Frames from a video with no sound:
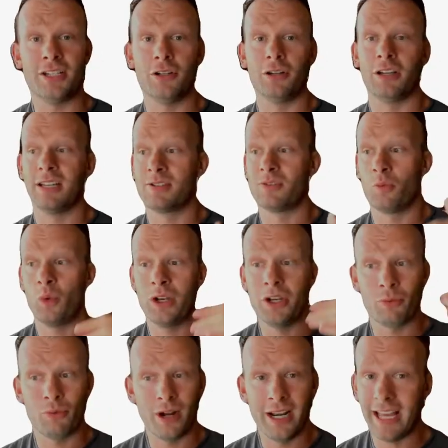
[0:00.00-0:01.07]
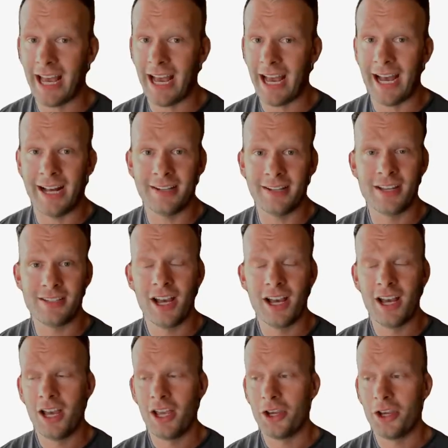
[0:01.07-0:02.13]
Because when you're running ads, you're
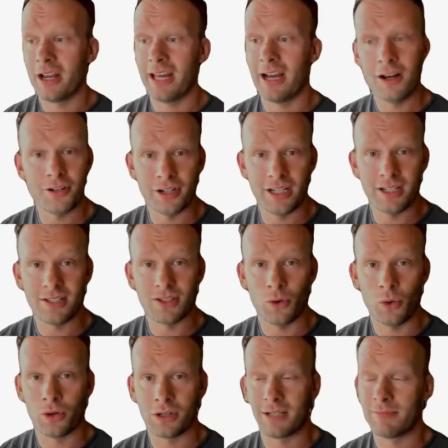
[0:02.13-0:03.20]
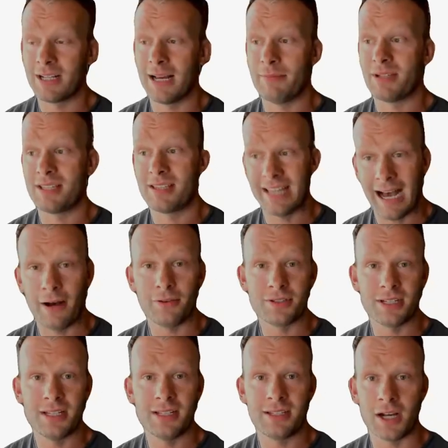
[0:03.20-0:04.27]
going to get hundreds or sometimes
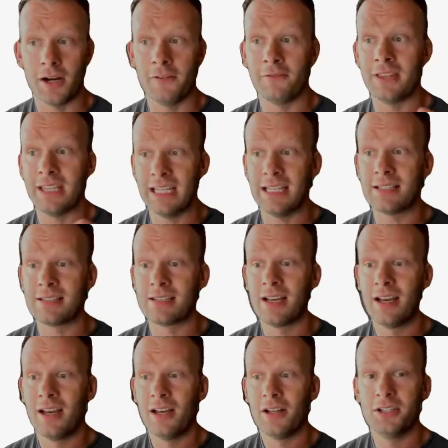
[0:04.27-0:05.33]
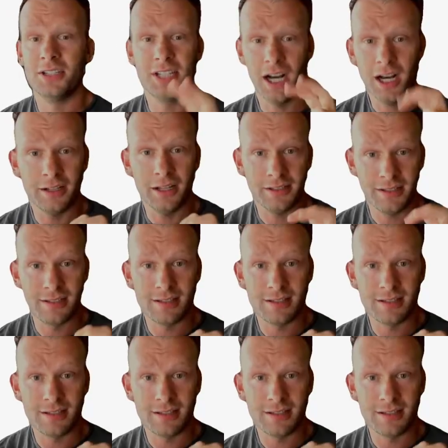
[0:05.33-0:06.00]
thousands of these dud